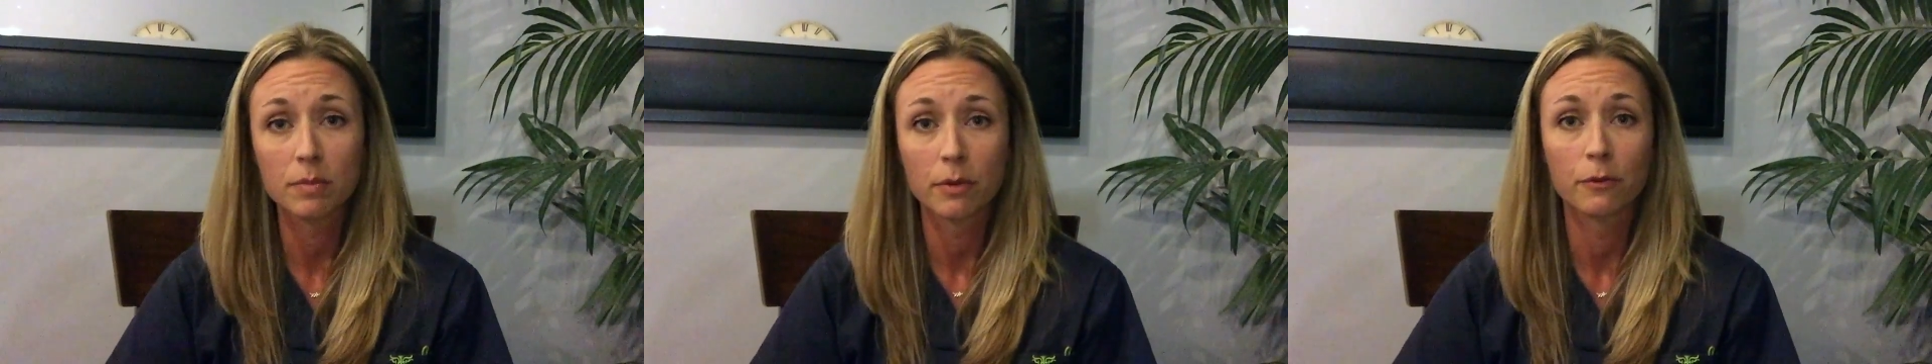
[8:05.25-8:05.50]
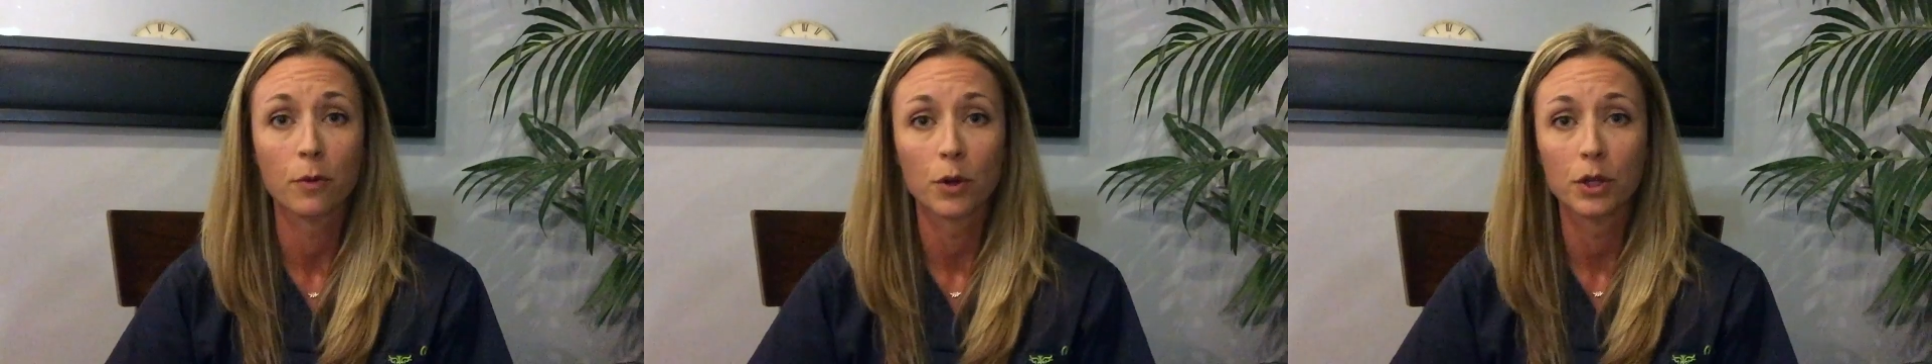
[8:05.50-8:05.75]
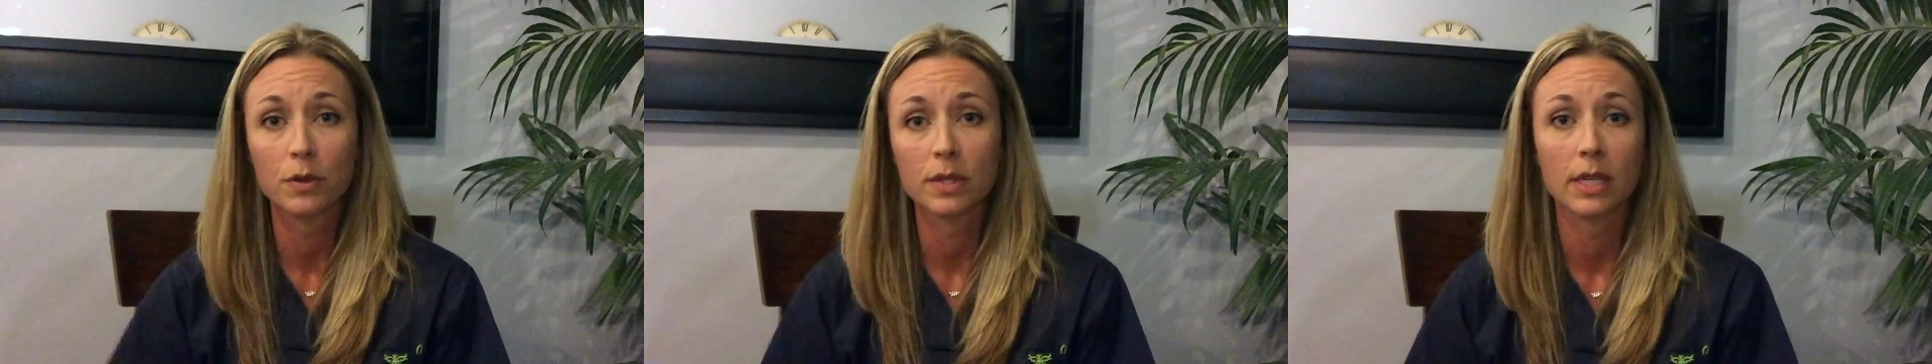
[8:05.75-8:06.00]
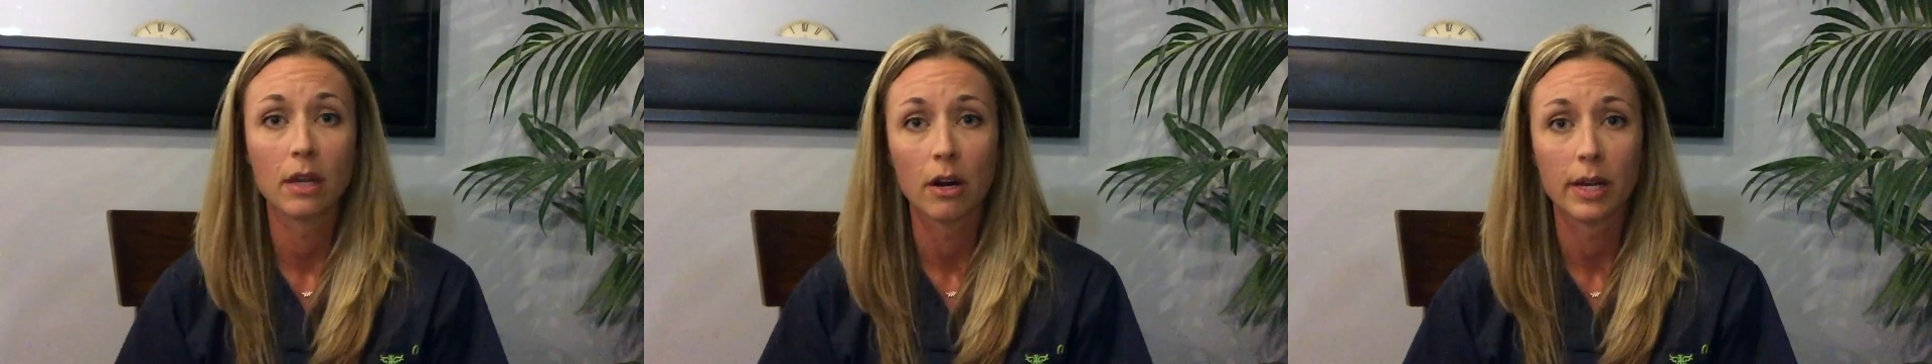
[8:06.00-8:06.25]
before you
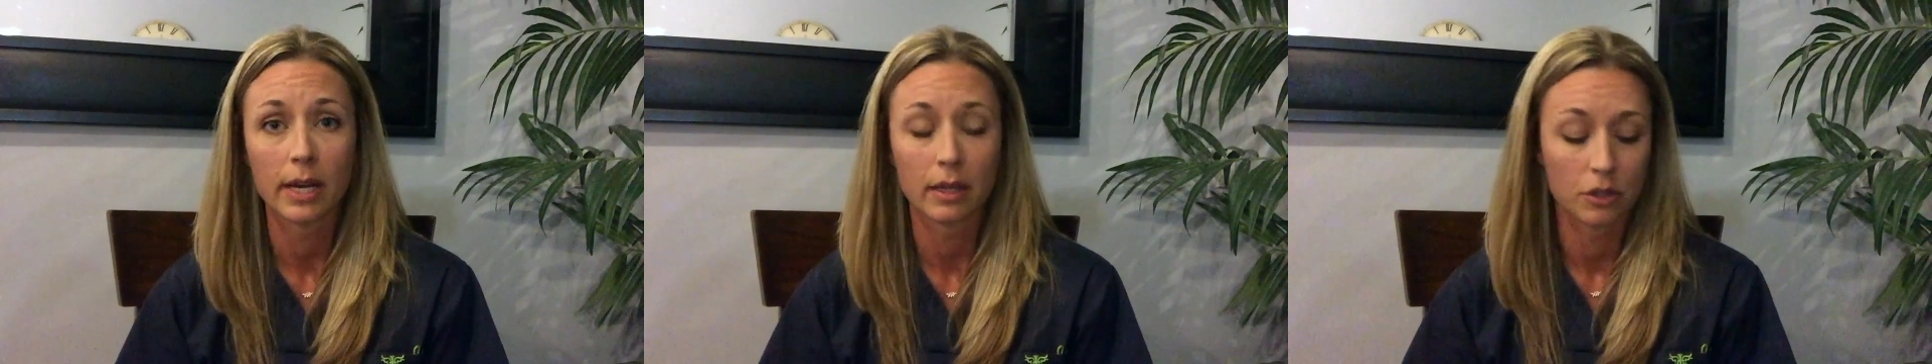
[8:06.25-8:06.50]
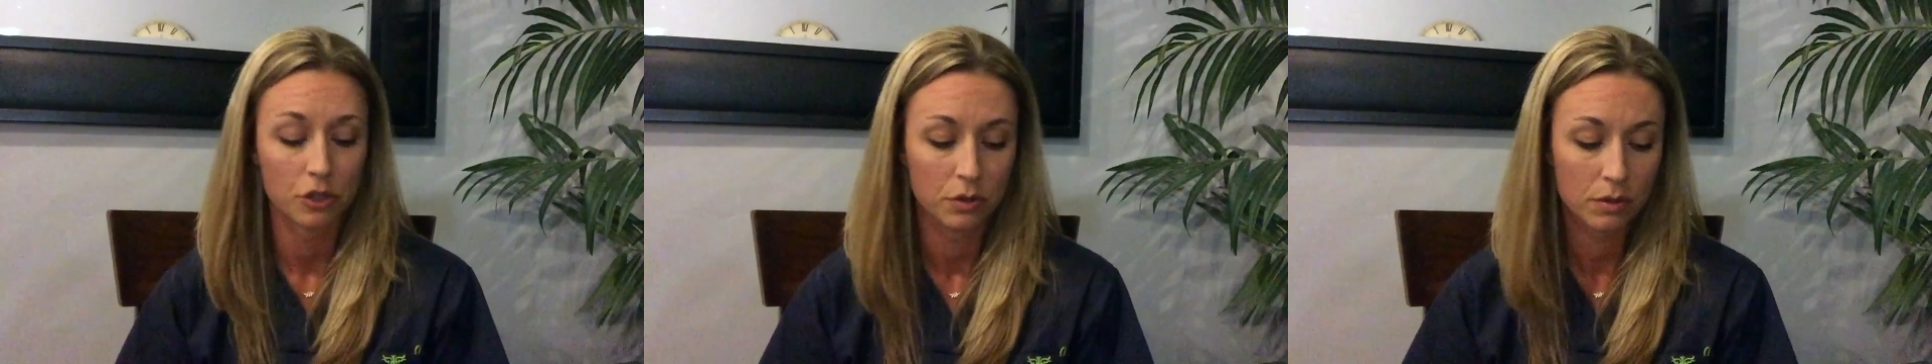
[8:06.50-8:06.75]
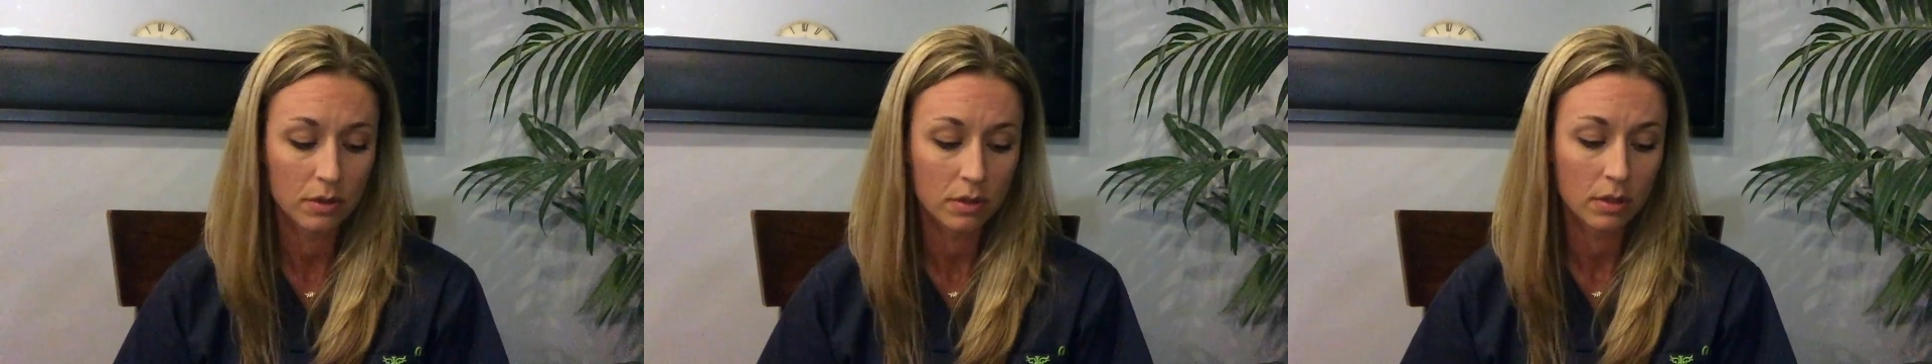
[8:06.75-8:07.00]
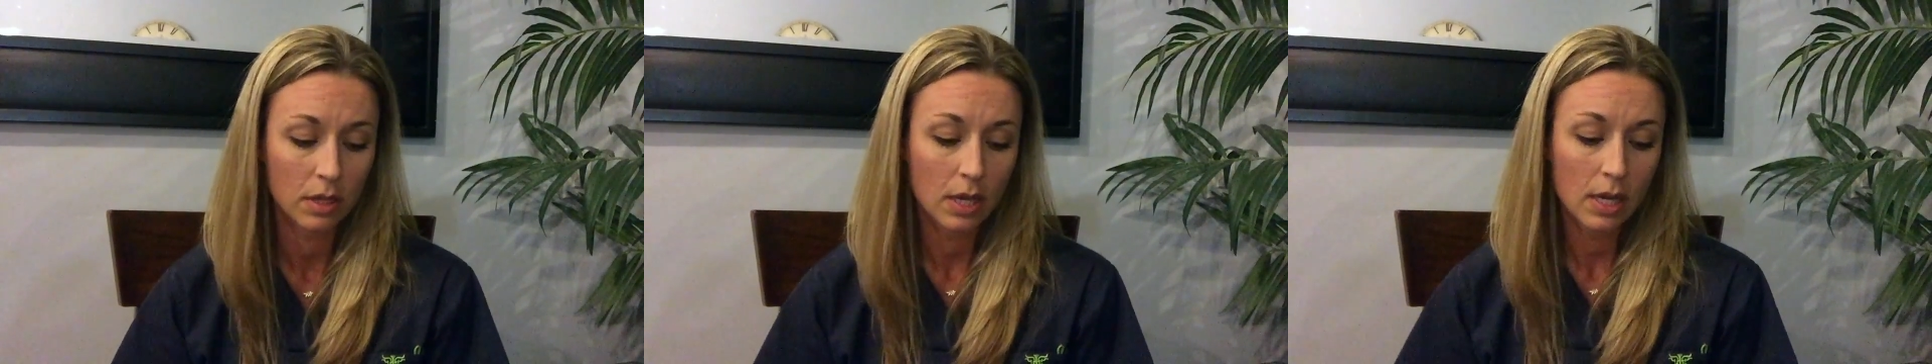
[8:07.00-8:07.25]
see cardiac issues.